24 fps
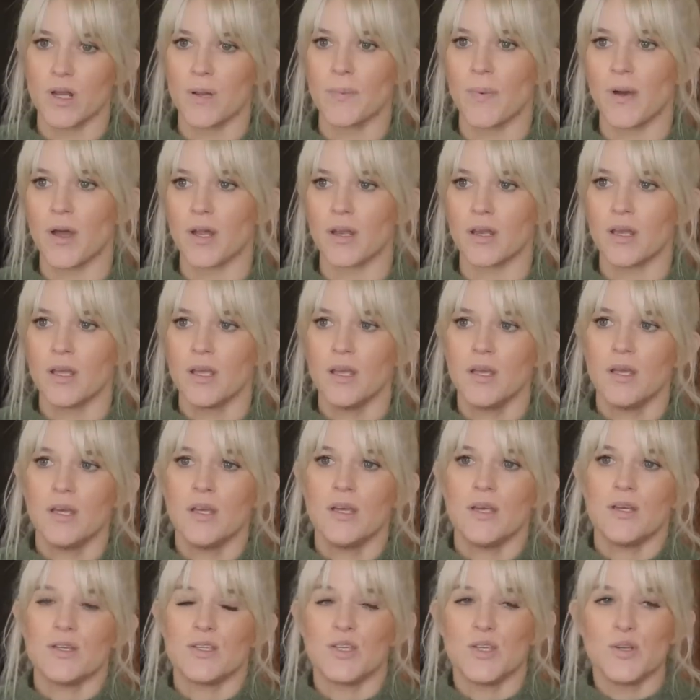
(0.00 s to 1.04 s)
it up on
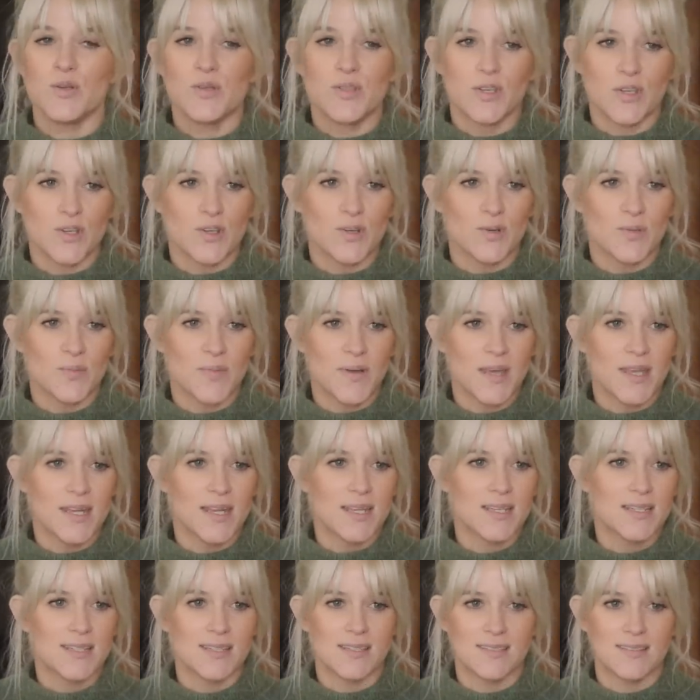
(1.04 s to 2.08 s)
YouTube and
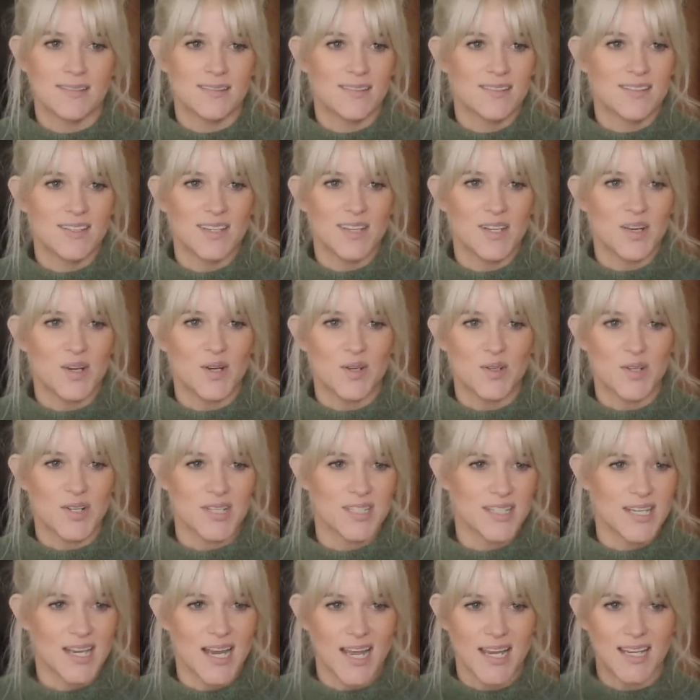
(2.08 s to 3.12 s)
it's, you know,
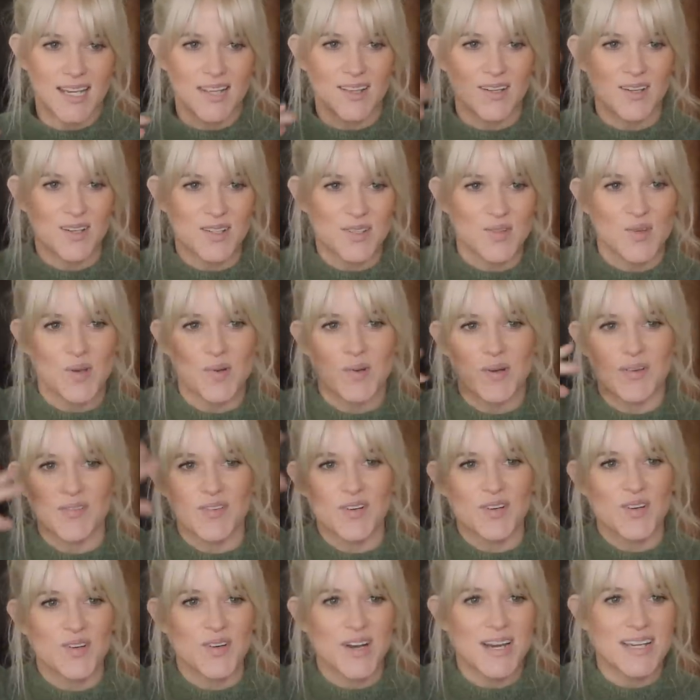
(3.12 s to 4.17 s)
Christina Aguilera doing one of
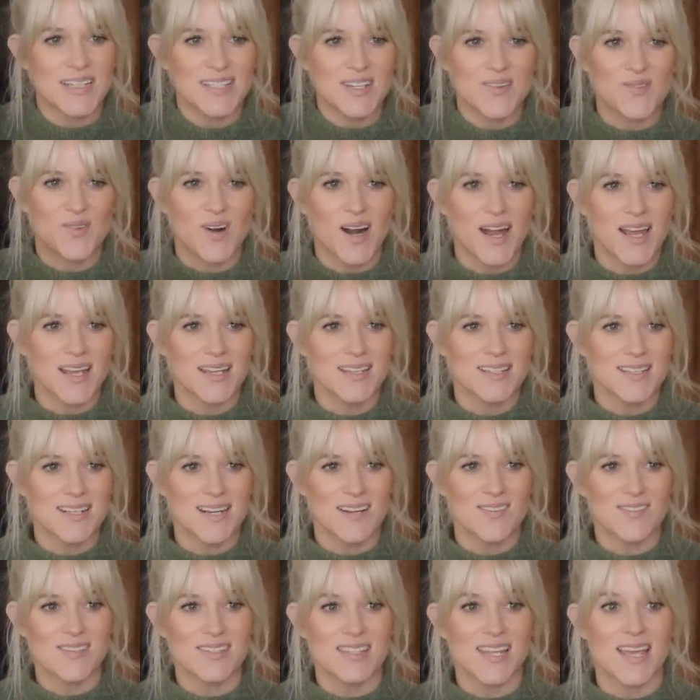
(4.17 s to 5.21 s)
her crazy runs.
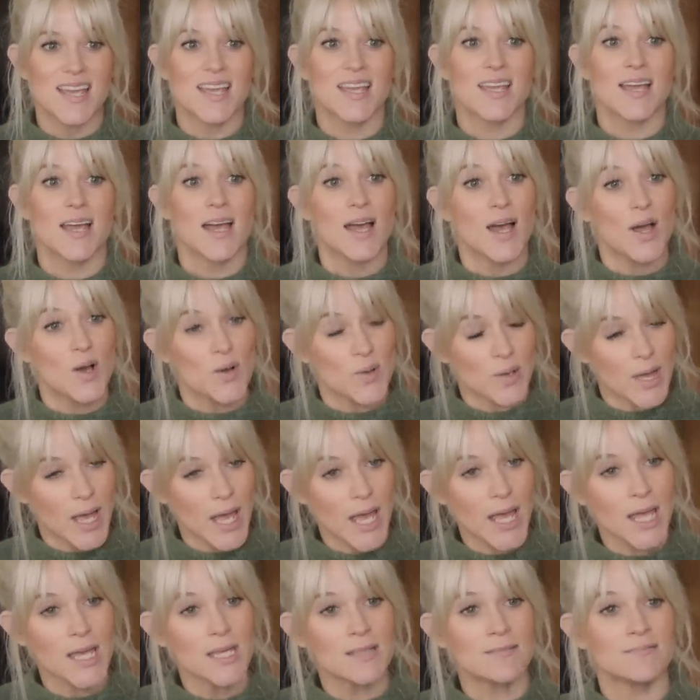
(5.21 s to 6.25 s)
And I was like,
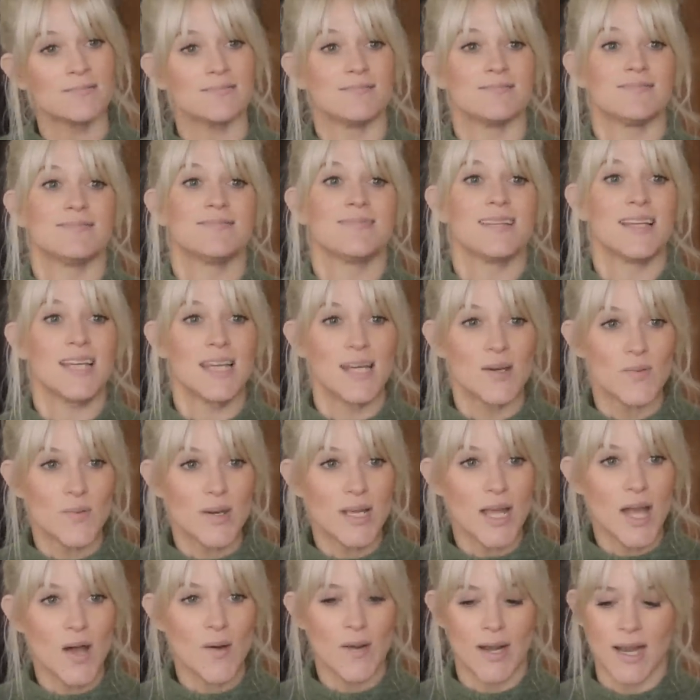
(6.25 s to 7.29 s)
okay, here
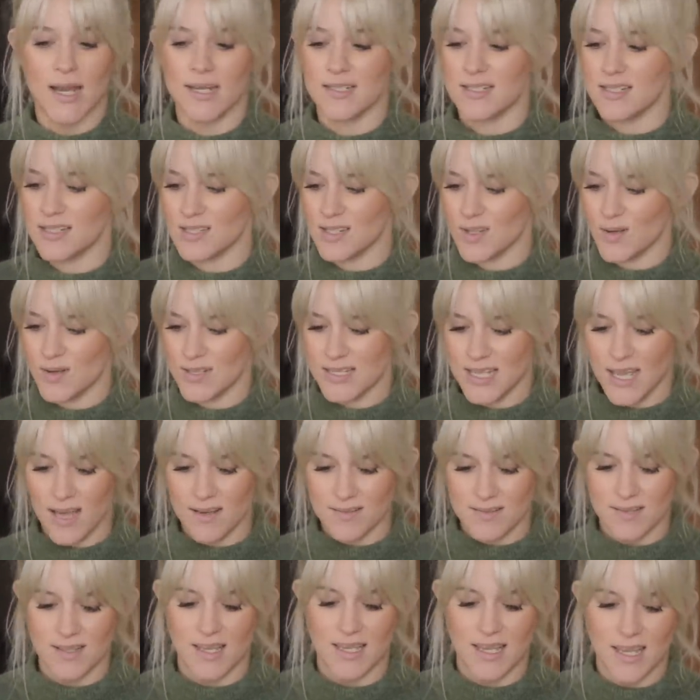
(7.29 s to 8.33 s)
we go. And had to yeah. slow it
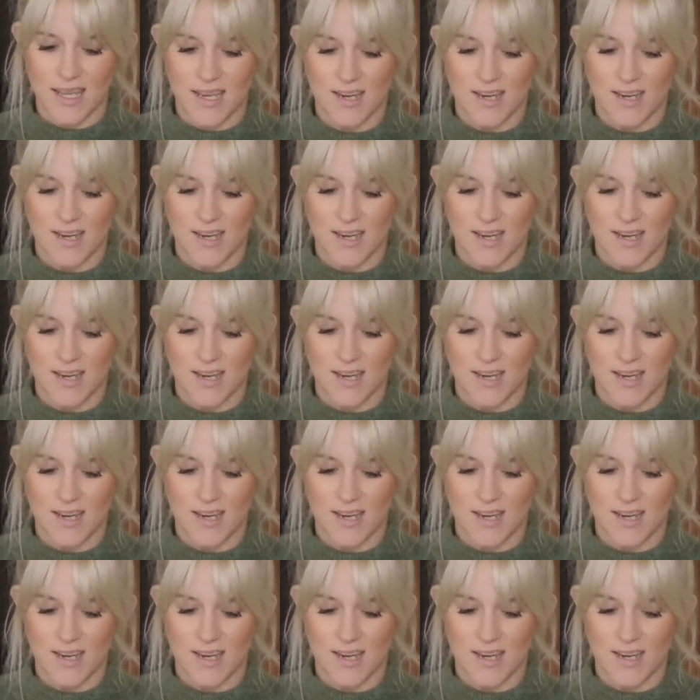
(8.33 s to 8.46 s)
down to like